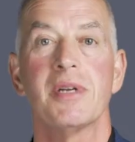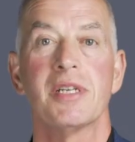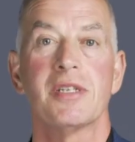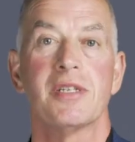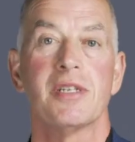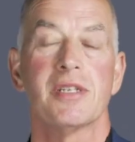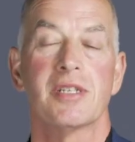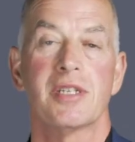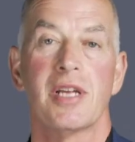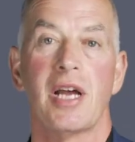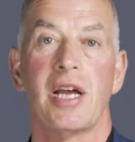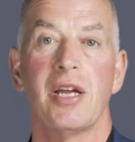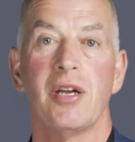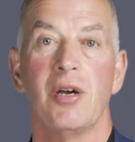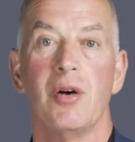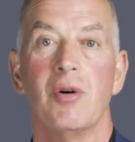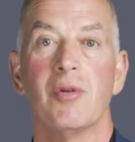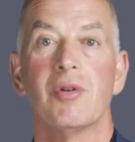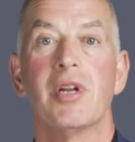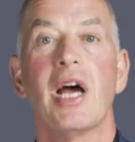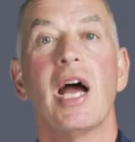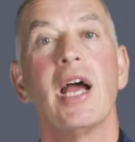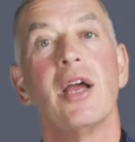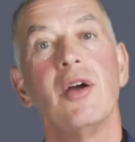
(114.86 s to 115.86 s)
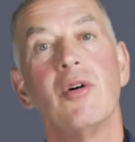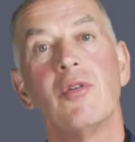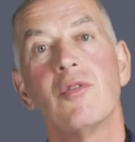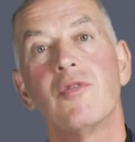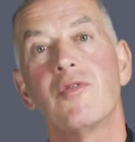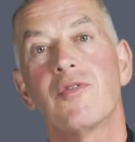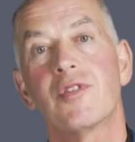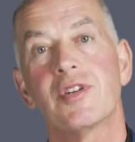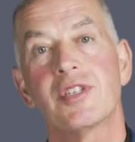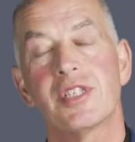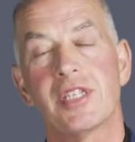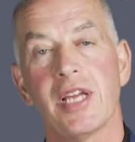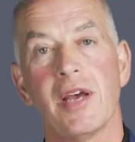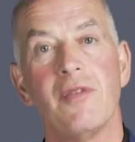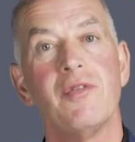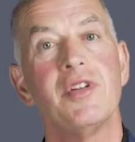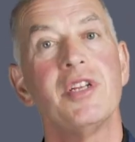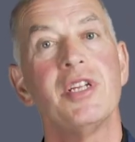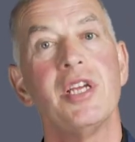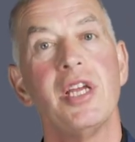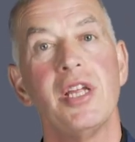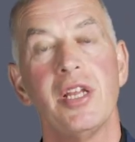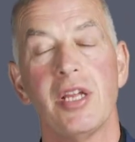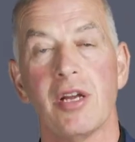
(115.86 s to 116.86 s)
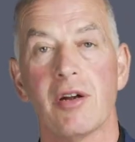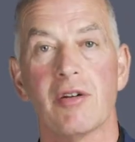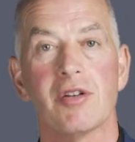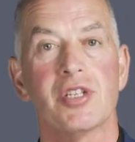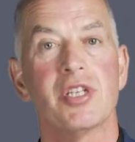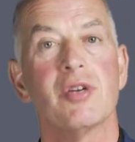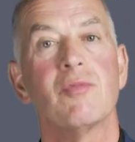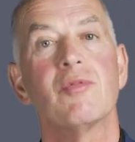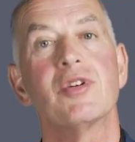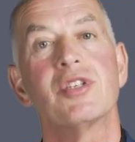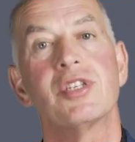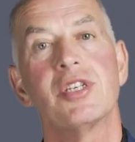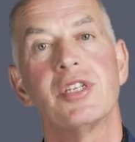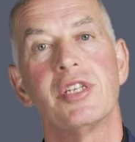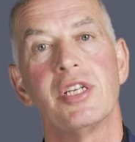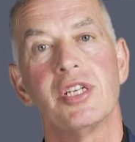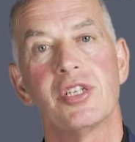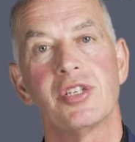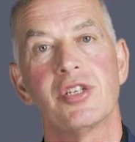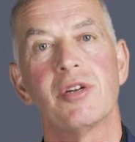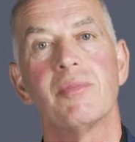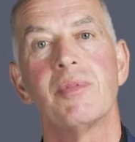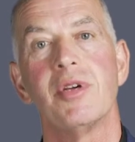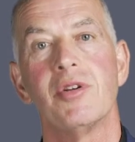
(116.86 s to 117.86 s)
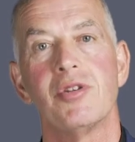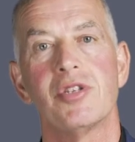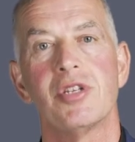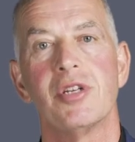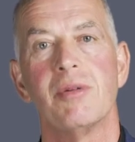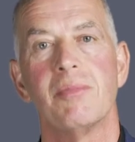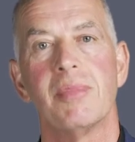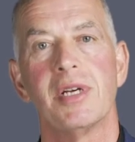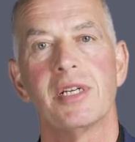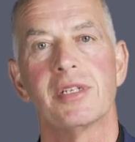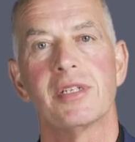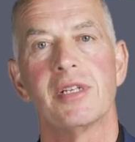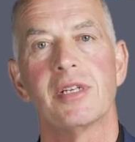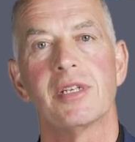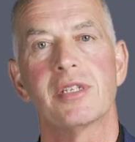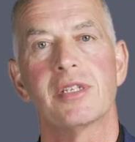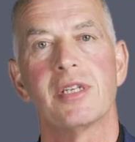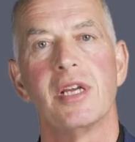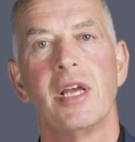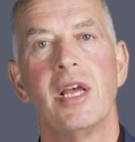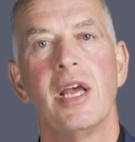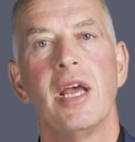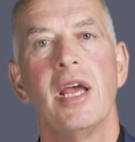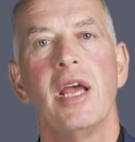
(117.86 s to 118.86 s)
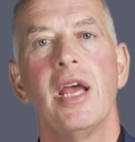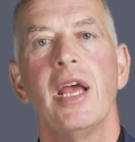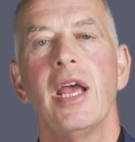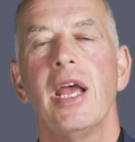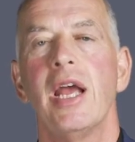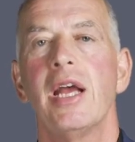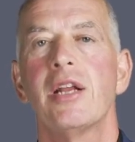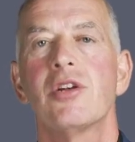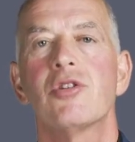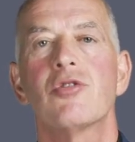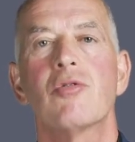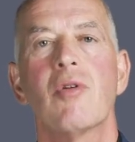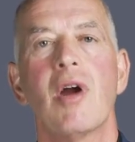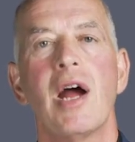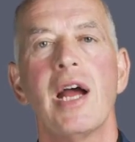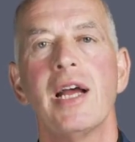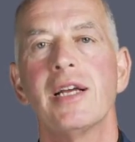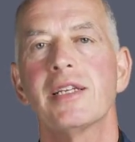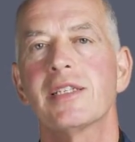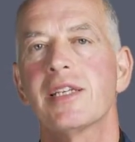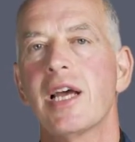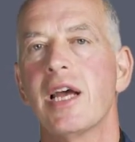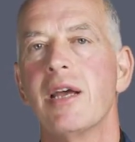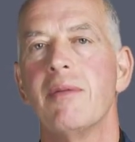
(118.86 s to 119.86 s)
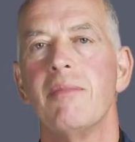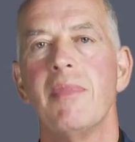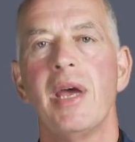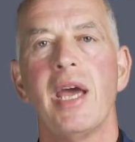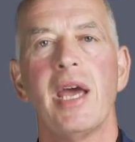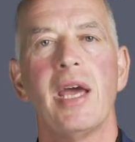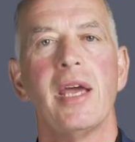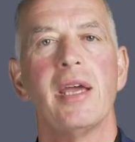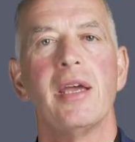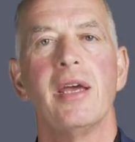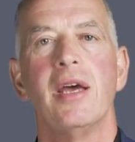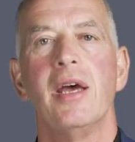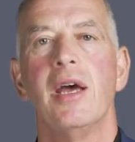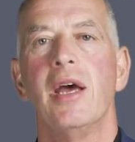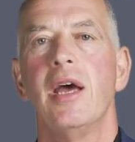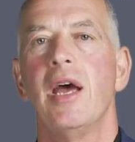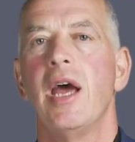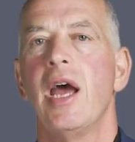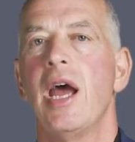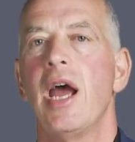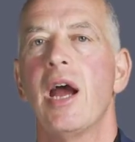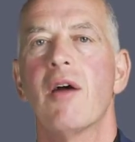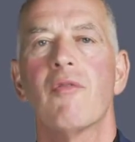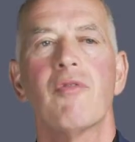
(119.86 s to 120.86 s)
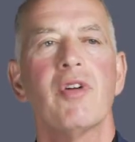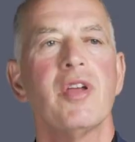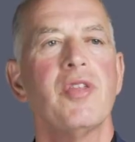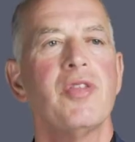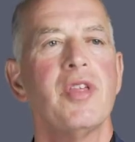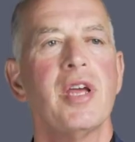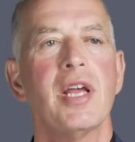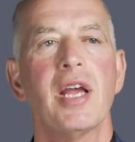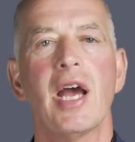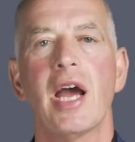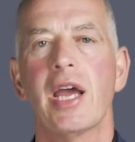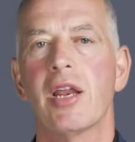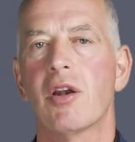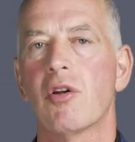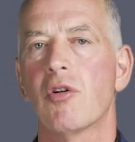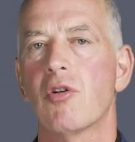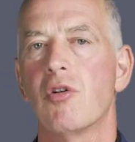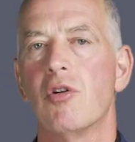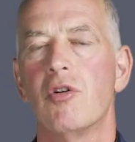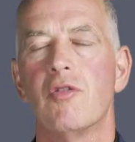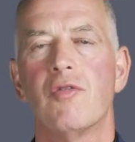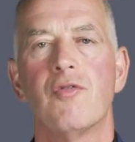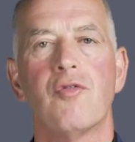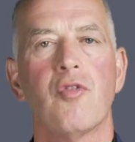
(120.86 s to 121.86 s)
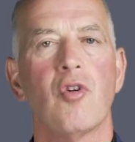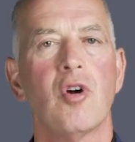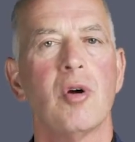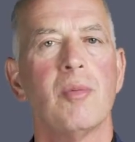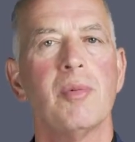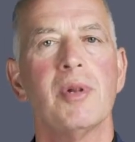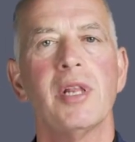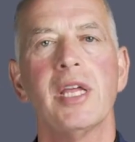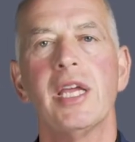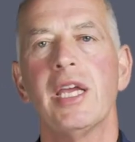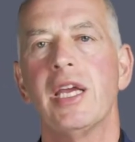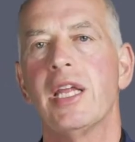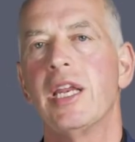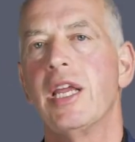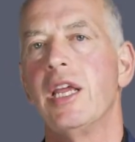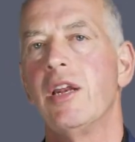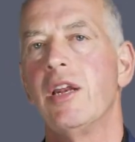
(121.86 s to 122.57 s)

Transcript: business I owned for 17 years. It was a distribution business. And try as I may, everything I'd learned formally and